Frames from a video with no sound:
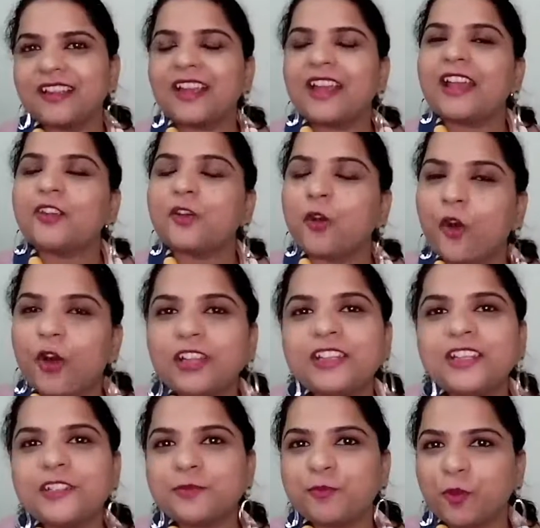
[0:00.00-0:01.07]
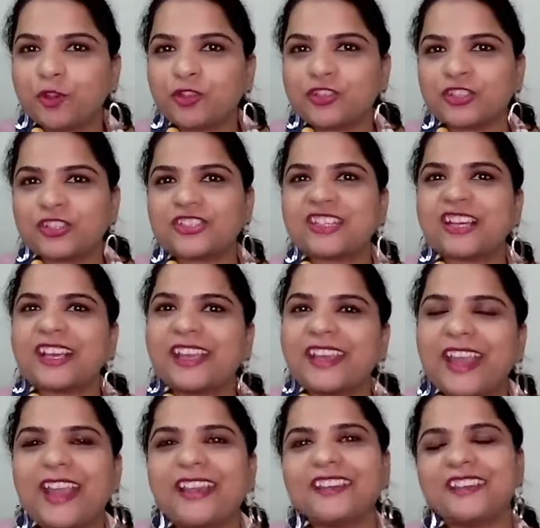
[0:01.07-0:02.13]
And all these postures
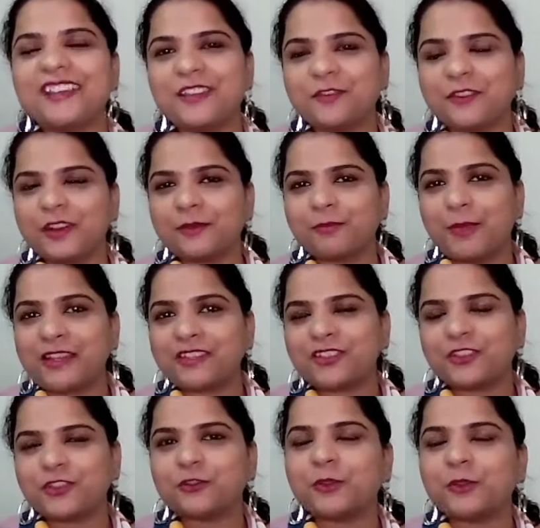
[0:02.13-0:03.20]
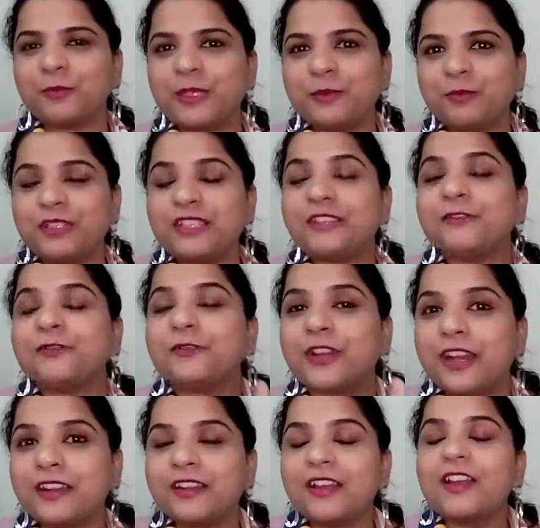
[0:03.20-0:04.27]
again give a message to the people in
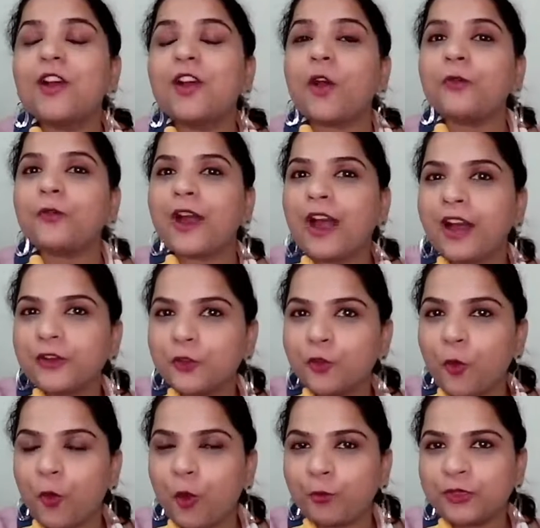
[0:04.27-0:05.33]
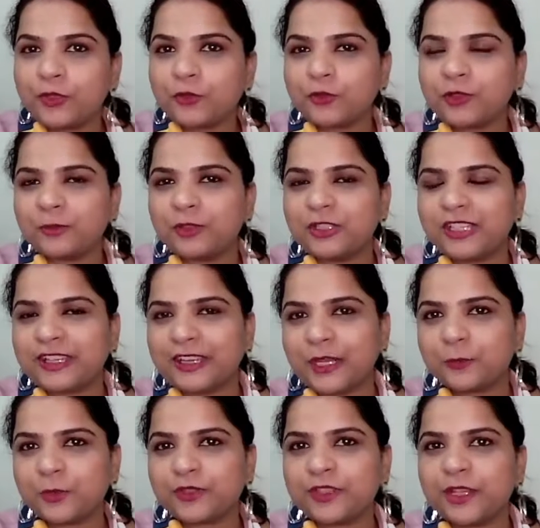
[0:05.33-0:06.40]
front of are you open to communicate
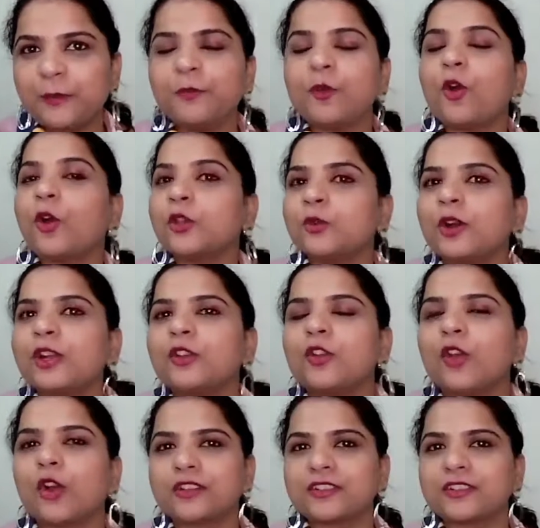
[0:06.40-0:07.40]
with them or you are not.